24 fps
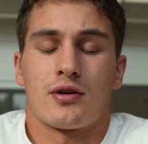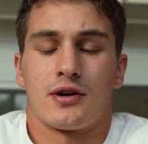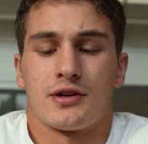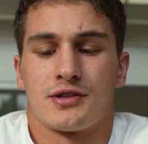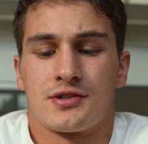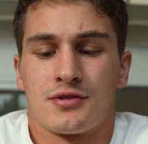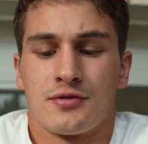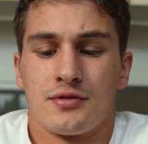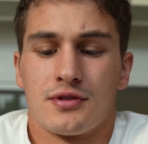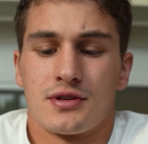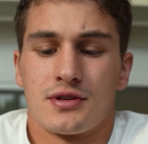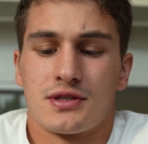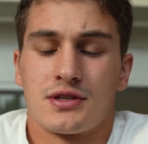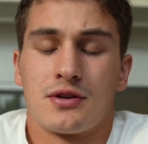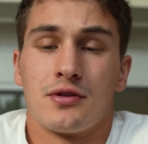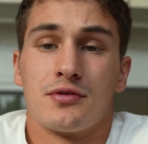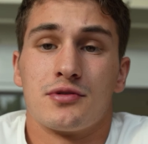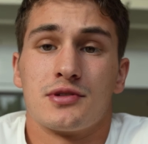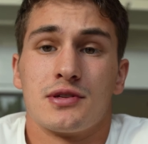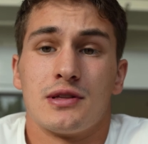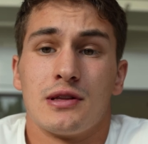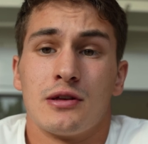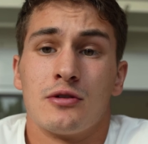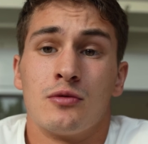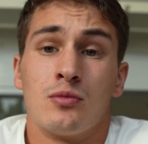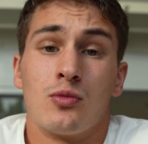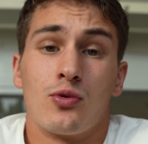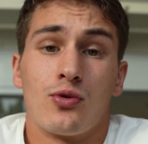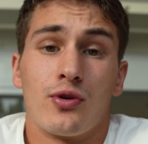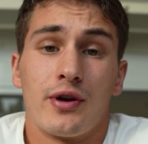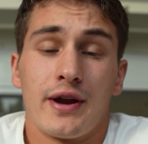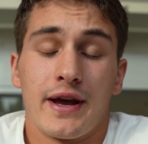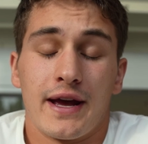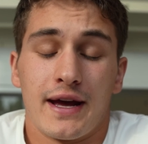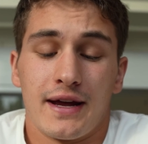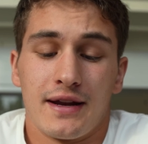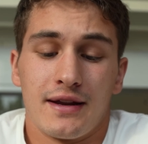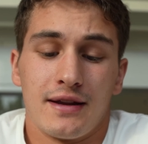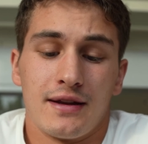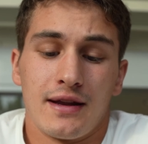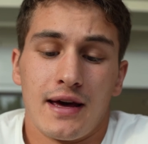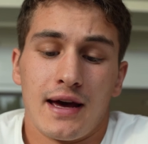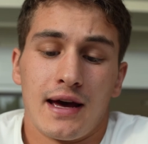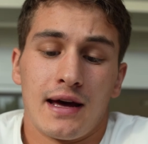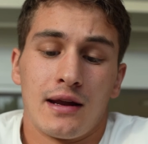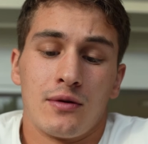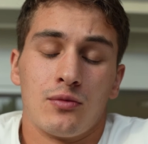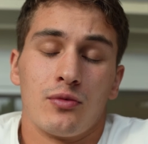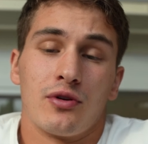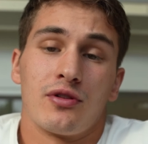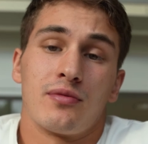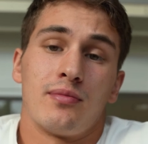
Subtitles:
3 hours to replenish my body